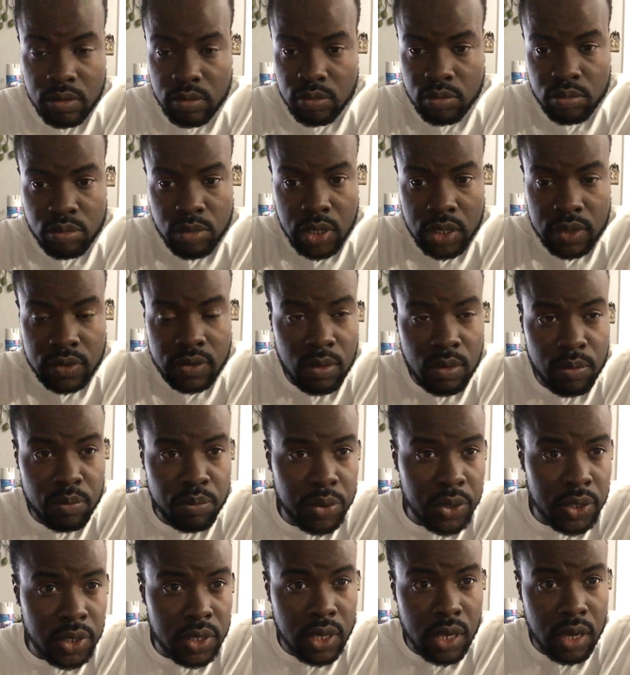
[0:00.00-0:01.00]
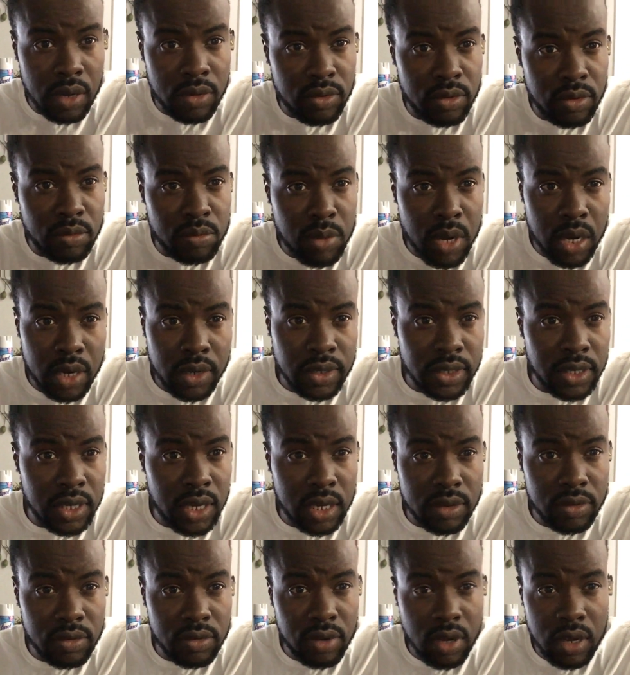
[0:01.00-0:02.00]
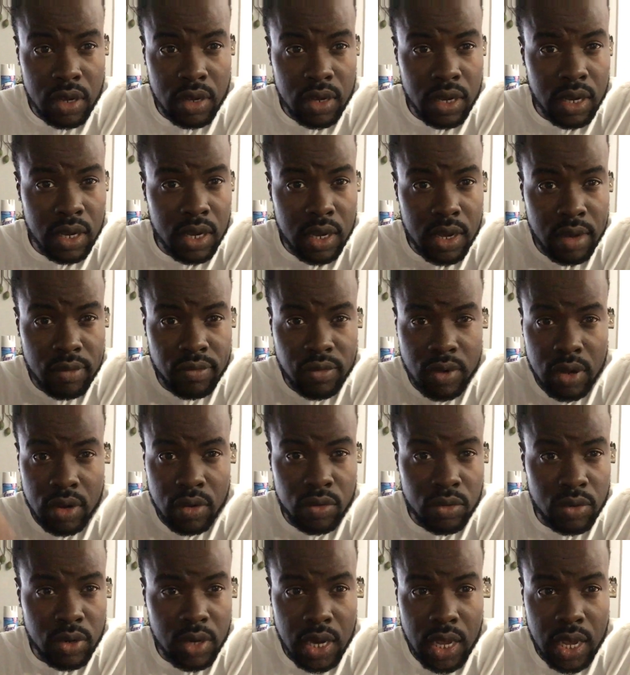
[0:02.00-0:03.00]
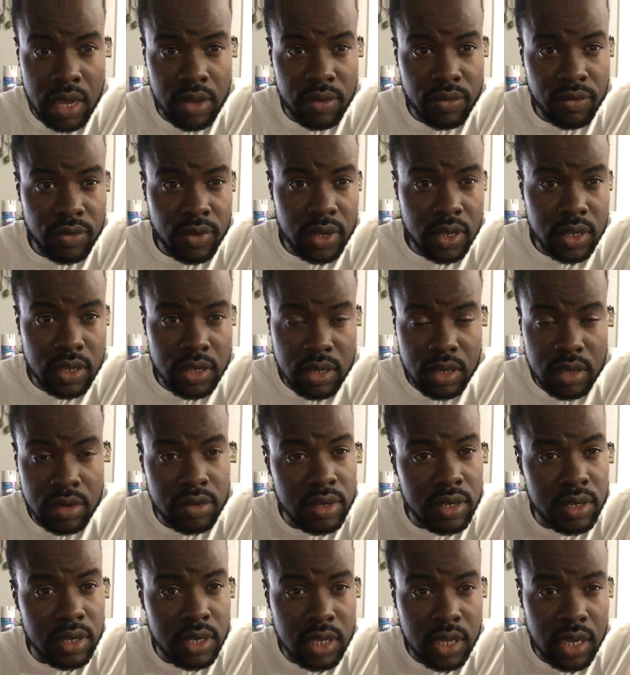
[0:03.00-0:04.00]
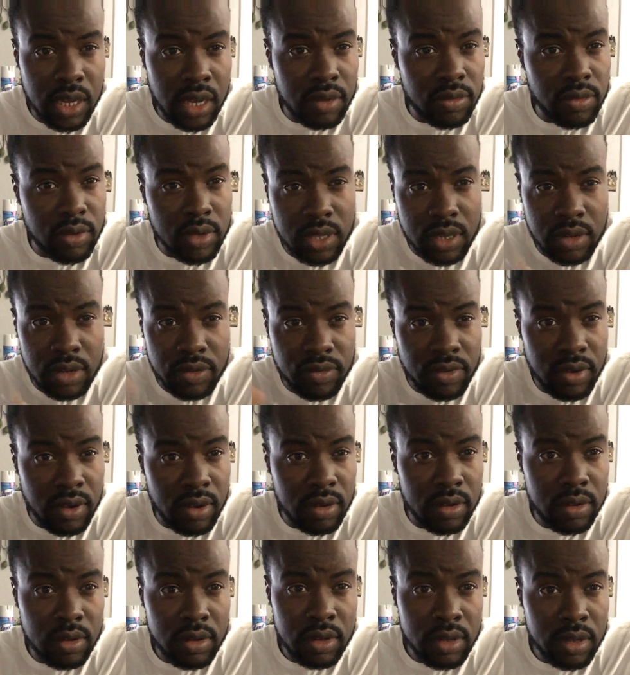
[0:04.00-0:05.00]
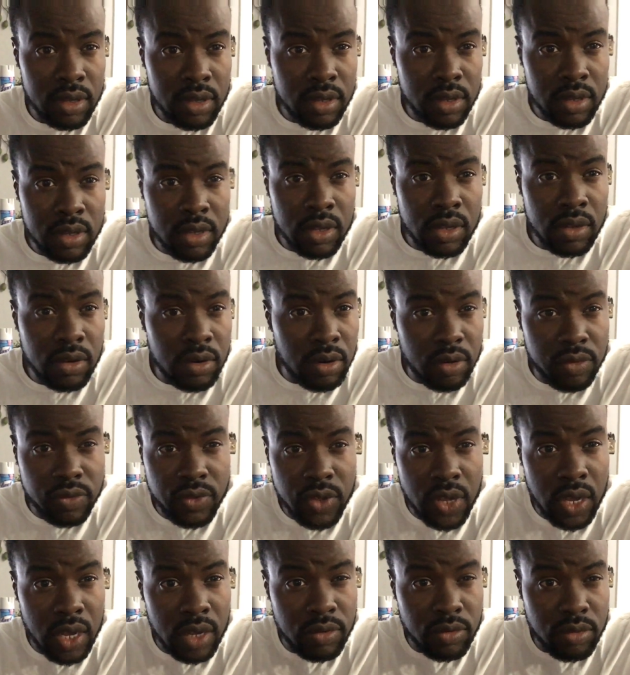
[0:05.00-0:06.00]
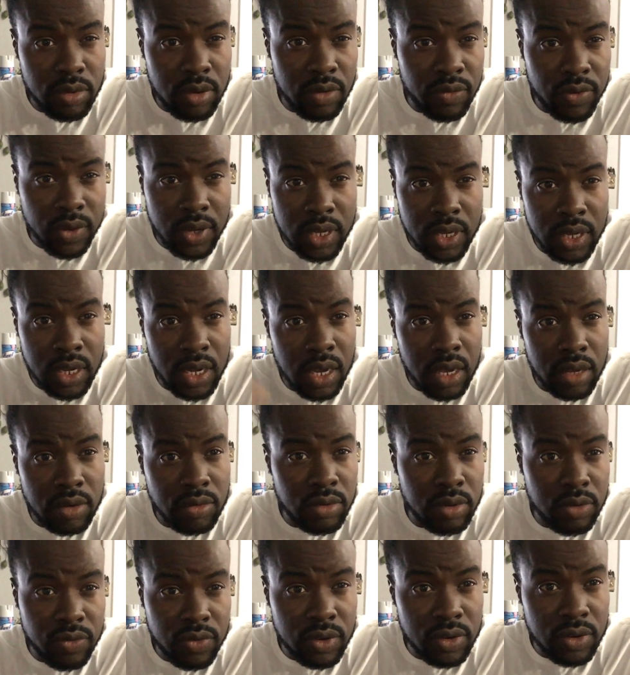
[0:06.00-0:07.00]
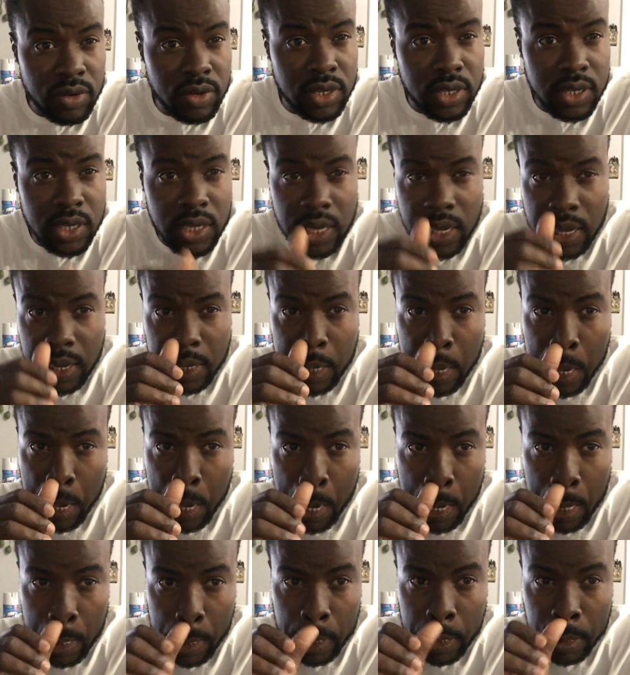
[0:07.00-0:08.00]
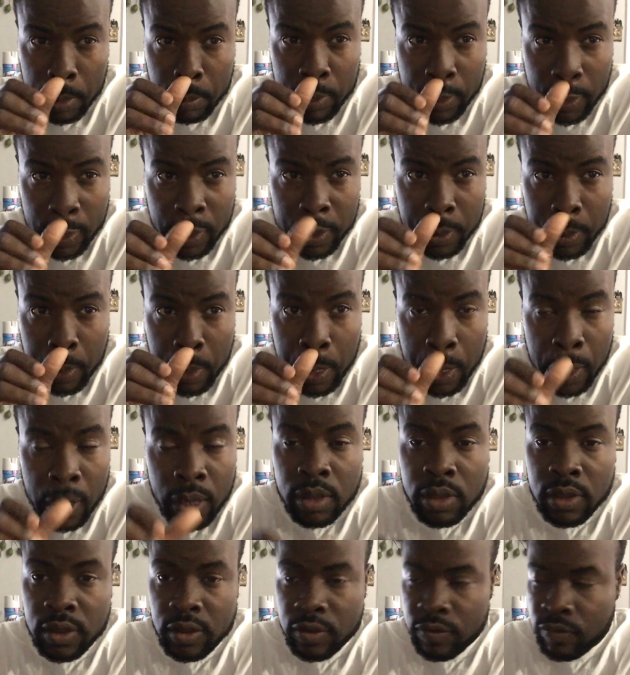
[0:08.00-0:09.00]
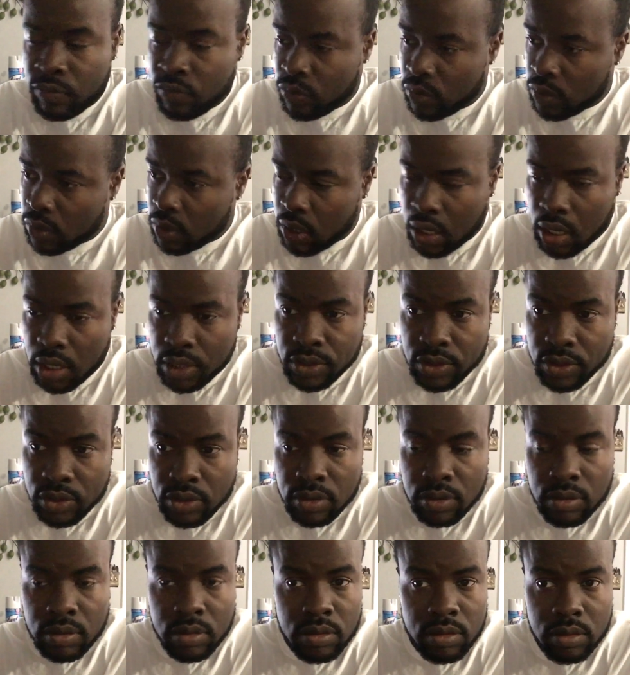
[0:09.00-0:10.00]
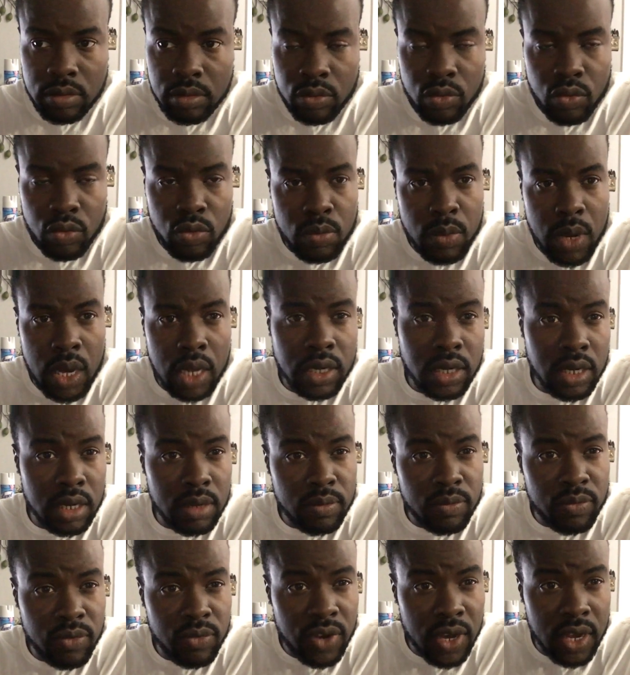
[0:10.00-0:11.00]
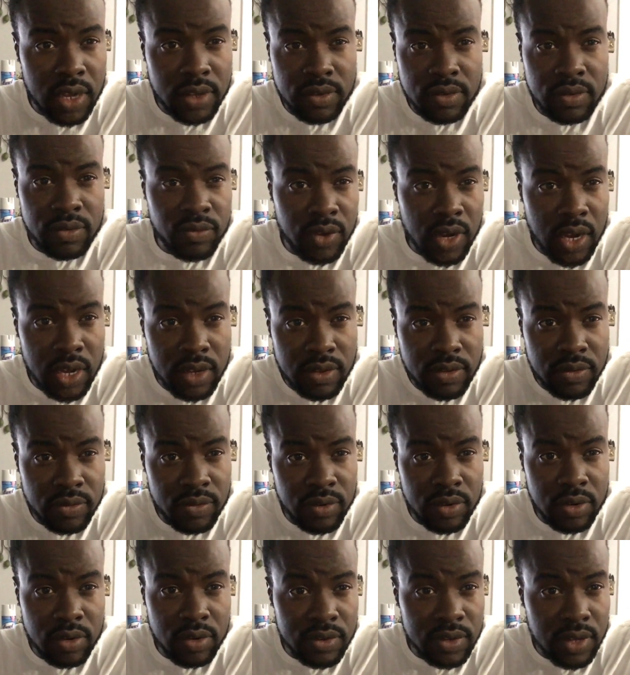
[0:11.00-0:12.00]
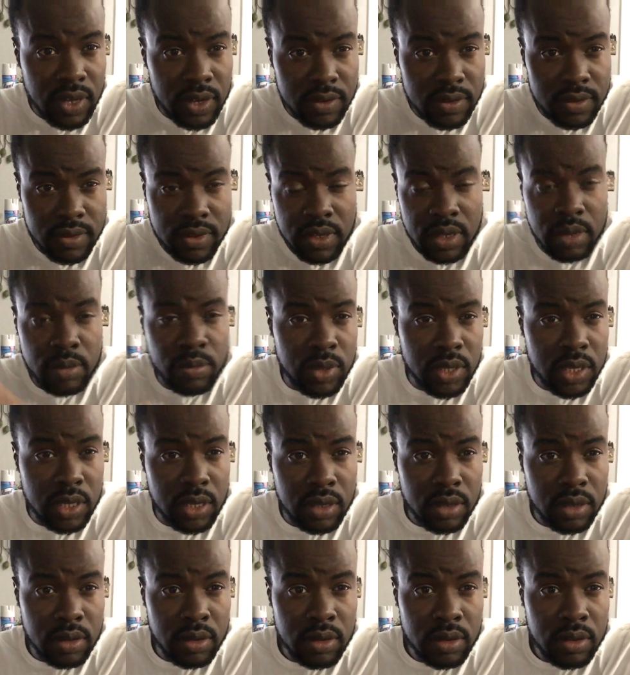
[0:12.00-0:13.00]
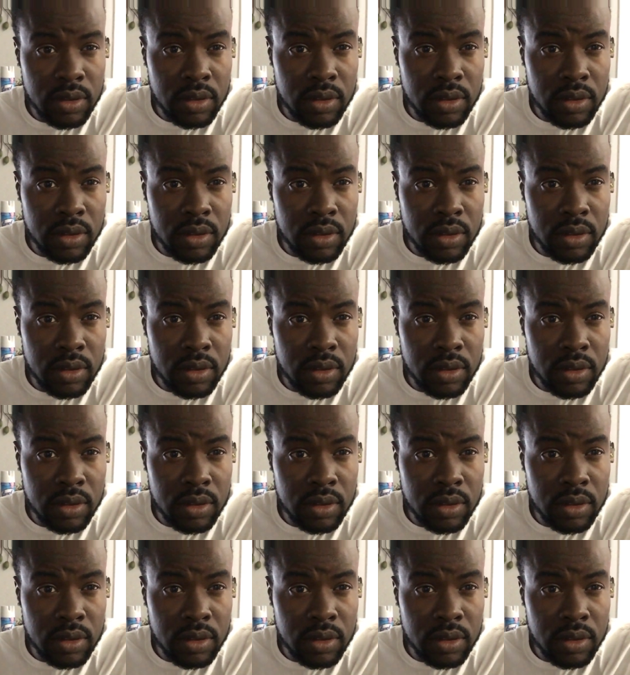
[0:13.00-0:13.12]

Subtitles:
Make some pitney when you're married and have a good life. You get your green card, whatever. Love you, I do it for you, now I do it for green card. You hear me tell you? And the woman, them vice versa, same thing.